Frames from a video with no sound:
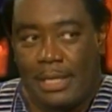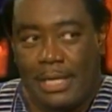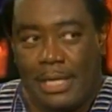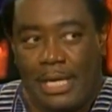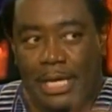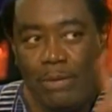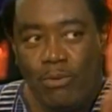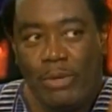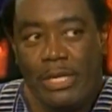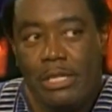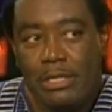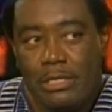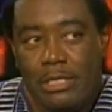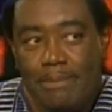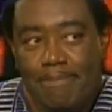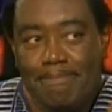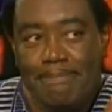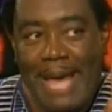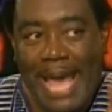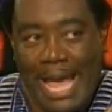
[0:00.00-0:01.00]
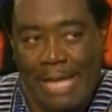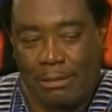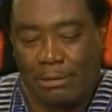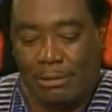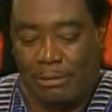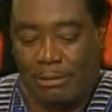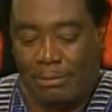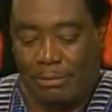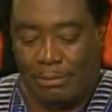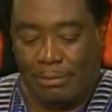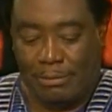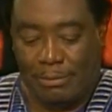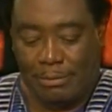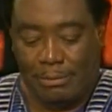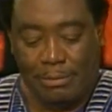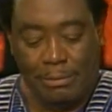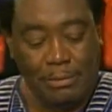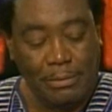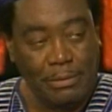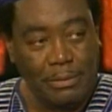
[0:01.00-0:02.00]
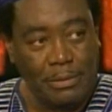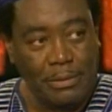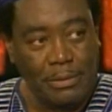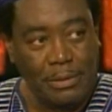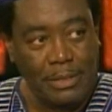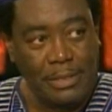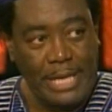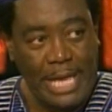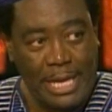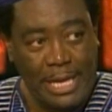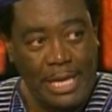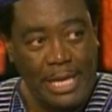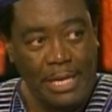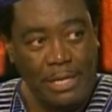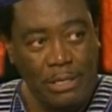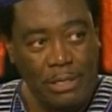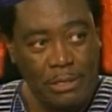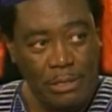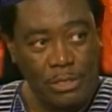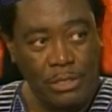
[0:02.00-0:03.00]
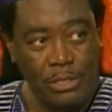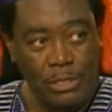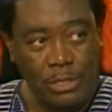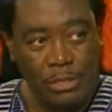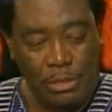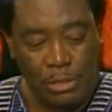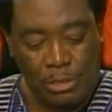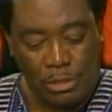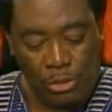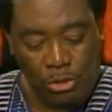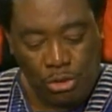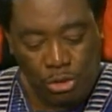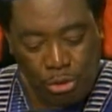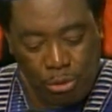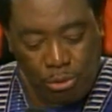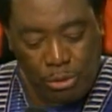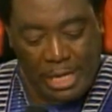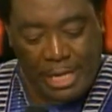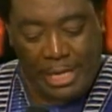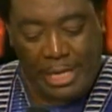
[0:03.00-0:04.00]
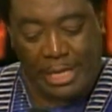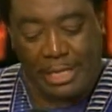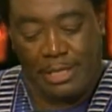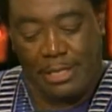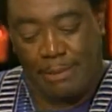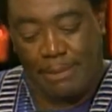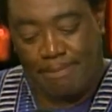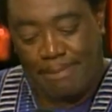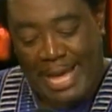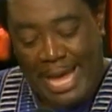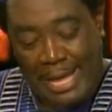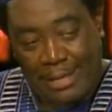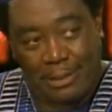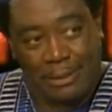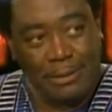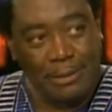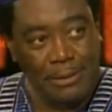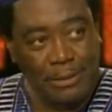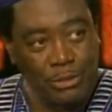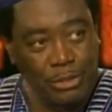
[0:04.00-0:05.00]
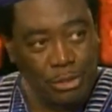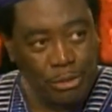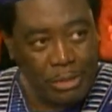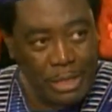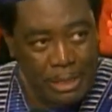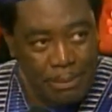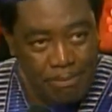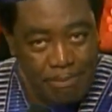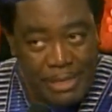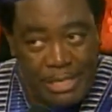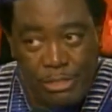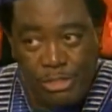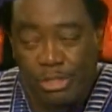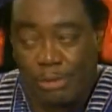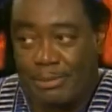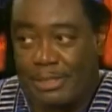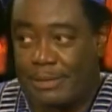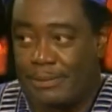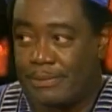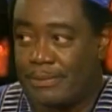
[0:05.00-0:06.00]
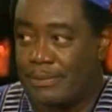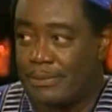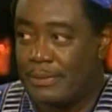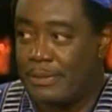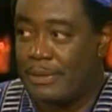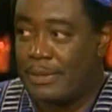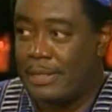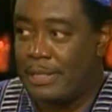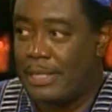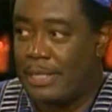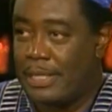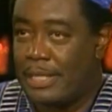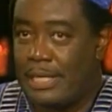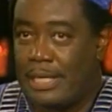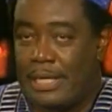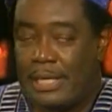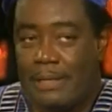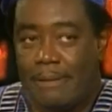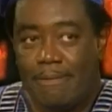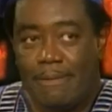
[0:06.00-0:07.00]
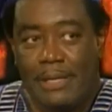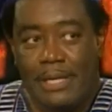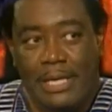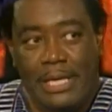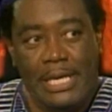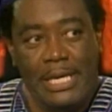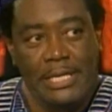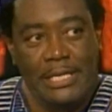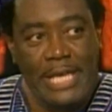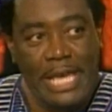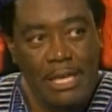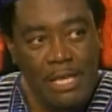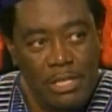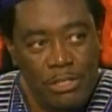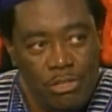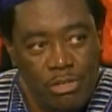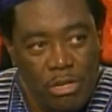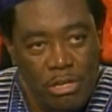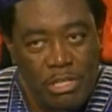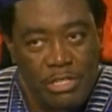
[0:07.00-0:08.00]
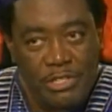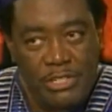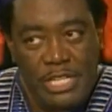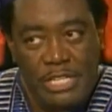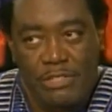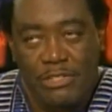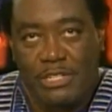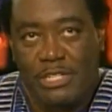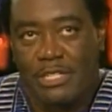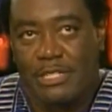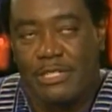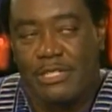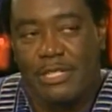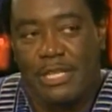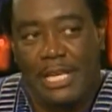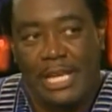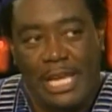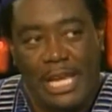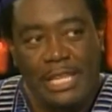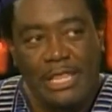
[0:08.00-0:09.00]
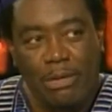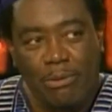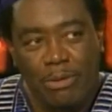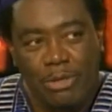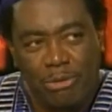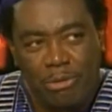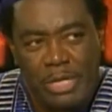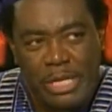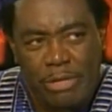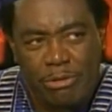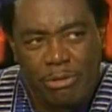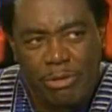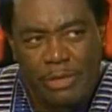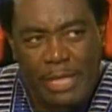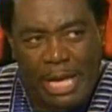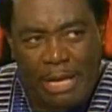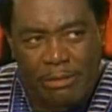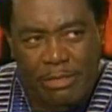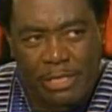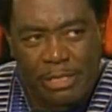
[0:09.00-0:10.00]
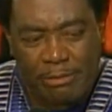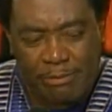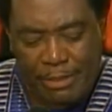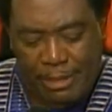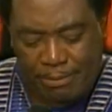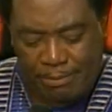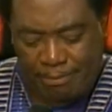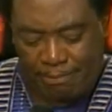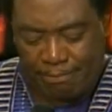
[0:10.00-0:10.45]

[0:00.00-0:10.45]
he went into battle, taking Judah into battle, Judah and Benjamin. He took a census, and there were 300,000 of them.